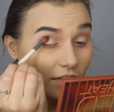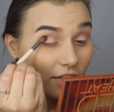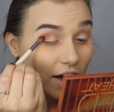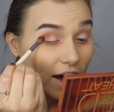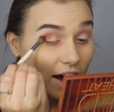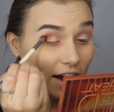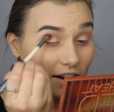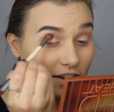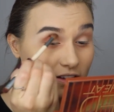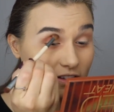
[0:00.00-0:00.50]

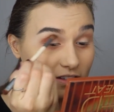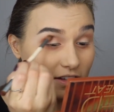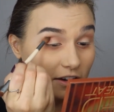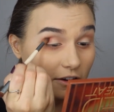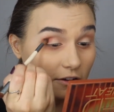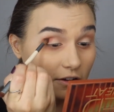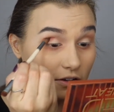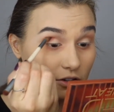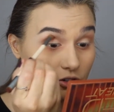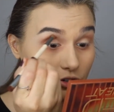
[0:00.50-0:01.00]
That is
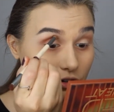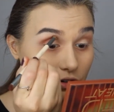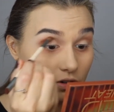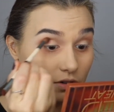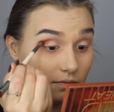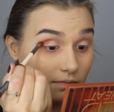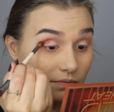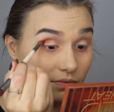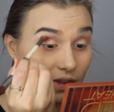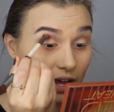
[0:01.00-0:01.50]

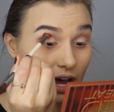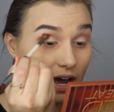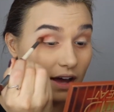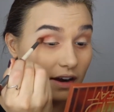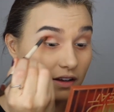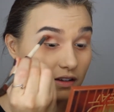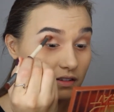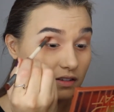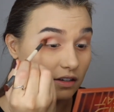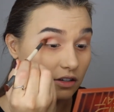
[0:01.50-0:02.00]

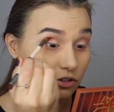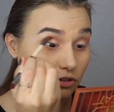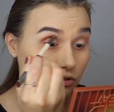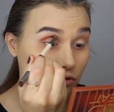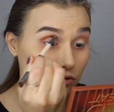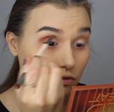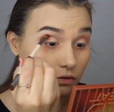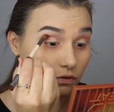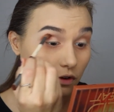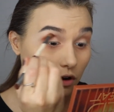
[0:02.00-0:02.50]
a
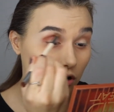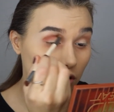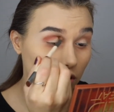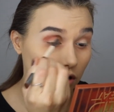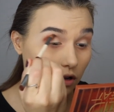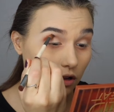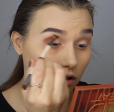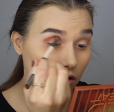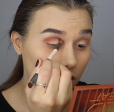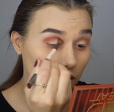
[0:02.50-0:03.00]
true fall
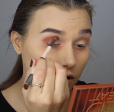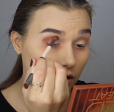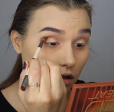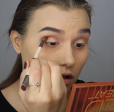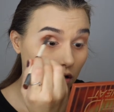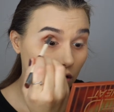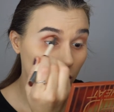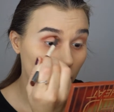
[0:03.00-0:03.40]
color.